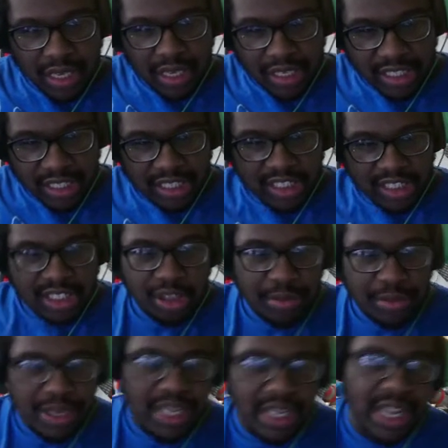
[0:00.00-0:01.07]
should
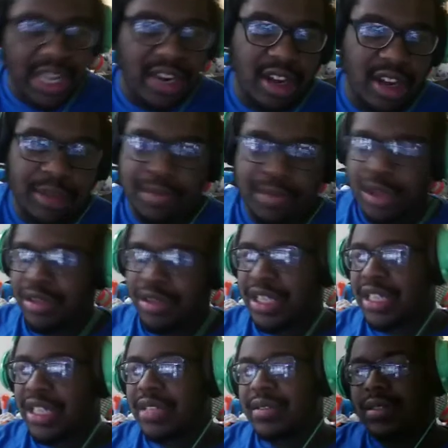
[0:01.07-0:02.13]
be getting
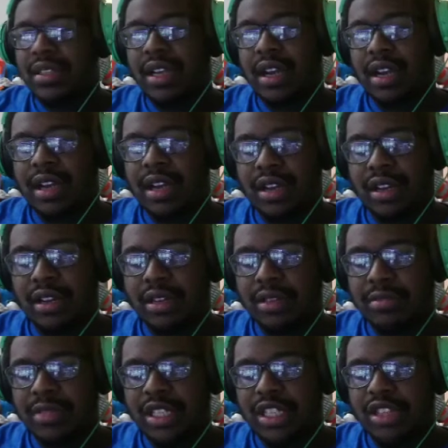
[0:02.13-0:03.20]
uploaded
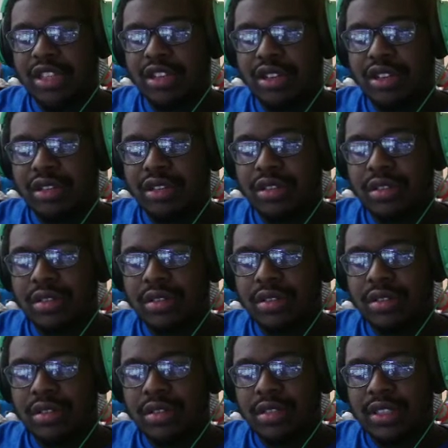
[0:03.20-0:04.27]
either
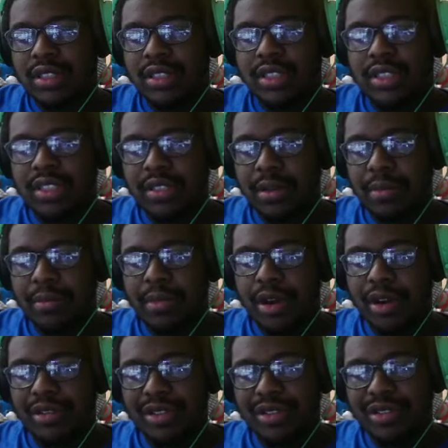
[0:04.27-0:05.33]

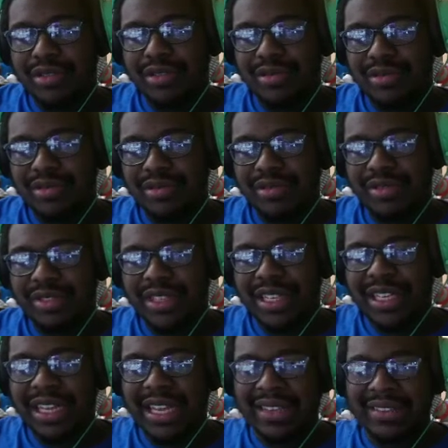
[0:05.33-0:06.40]
tomorrow or the
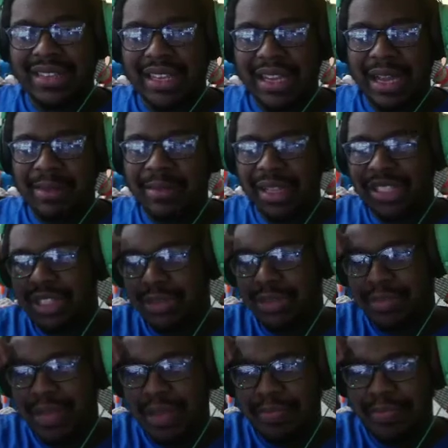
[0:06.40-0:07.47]
next day. I'm not sure.
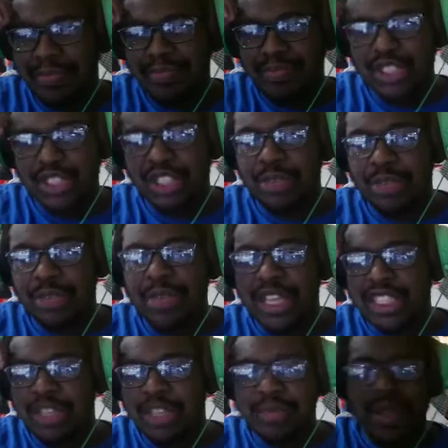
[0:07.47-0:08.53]
It should
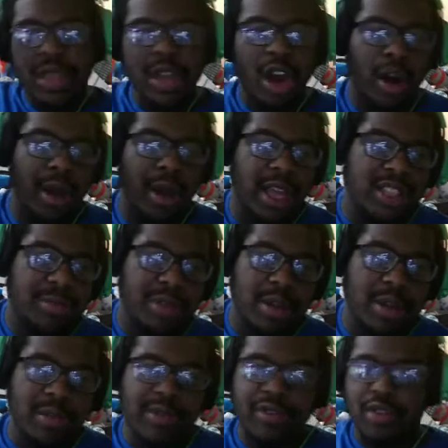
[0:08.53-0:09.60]
be
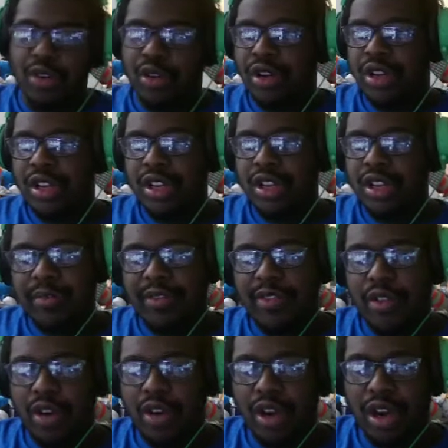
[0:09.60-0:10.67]
up before
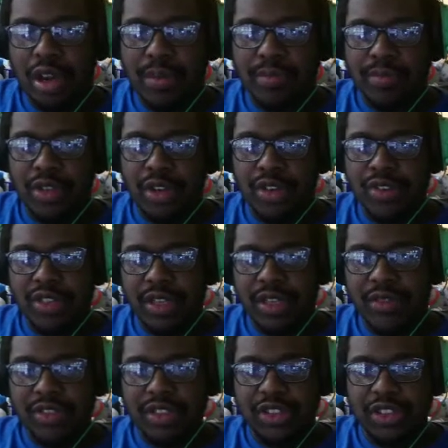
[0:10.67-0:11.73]
Thursday
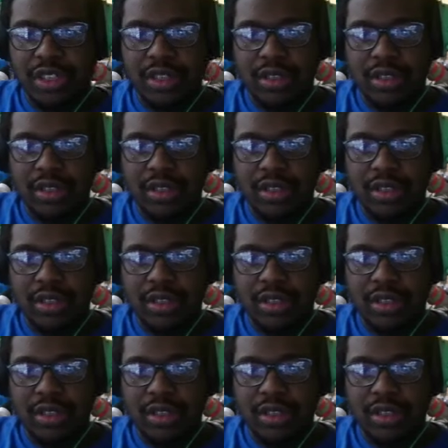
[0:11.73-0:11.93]
for sure.